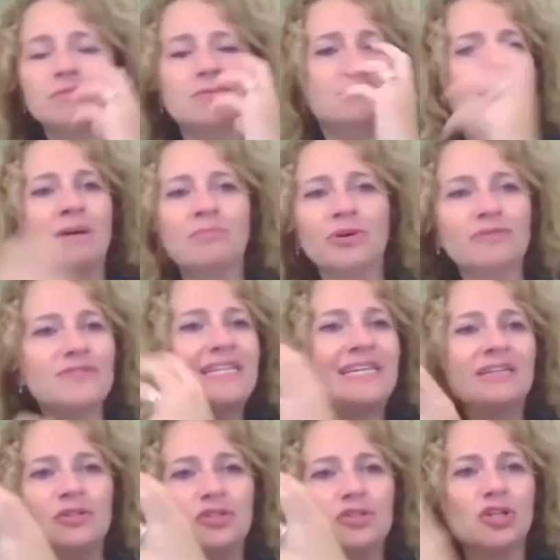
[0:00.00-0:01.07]
number of
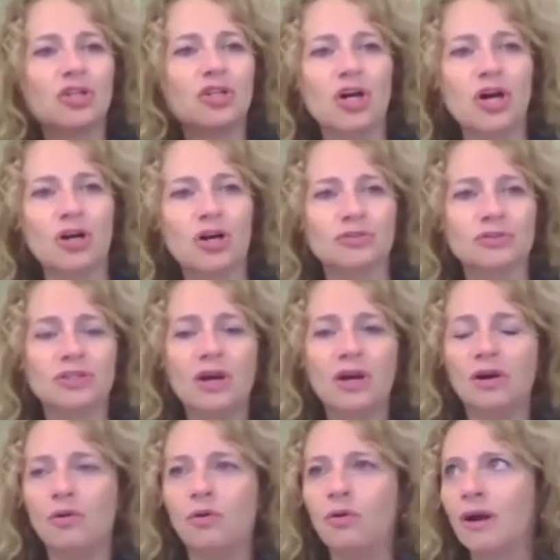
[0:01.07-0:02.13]
deals closed
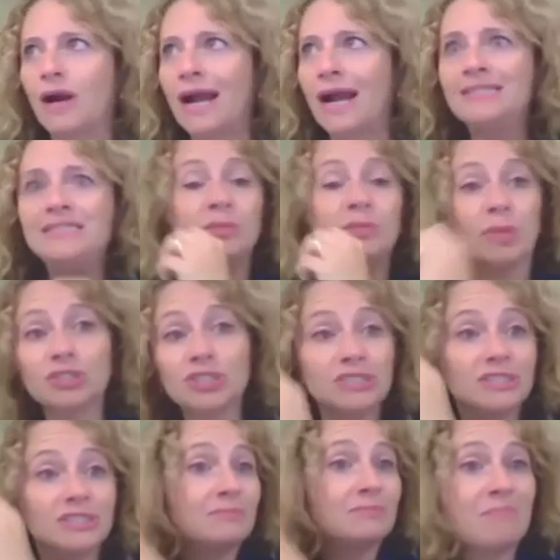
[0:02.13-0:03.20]
or IT
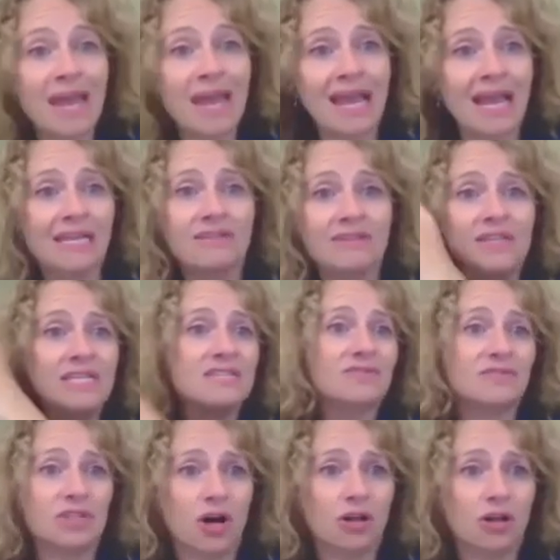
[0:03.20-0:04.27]
purchases made of these
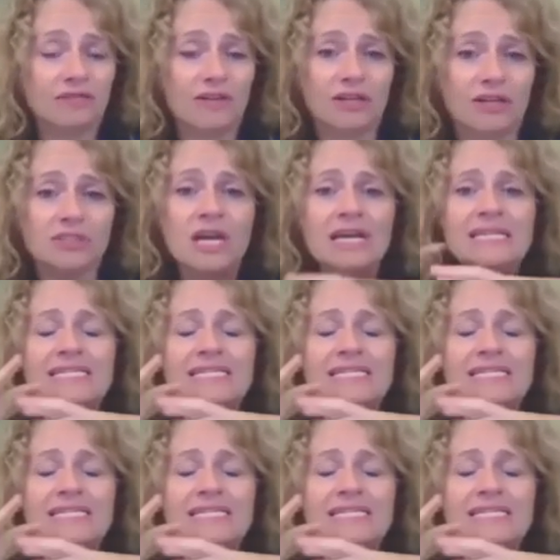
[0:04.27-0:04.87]
dollar values,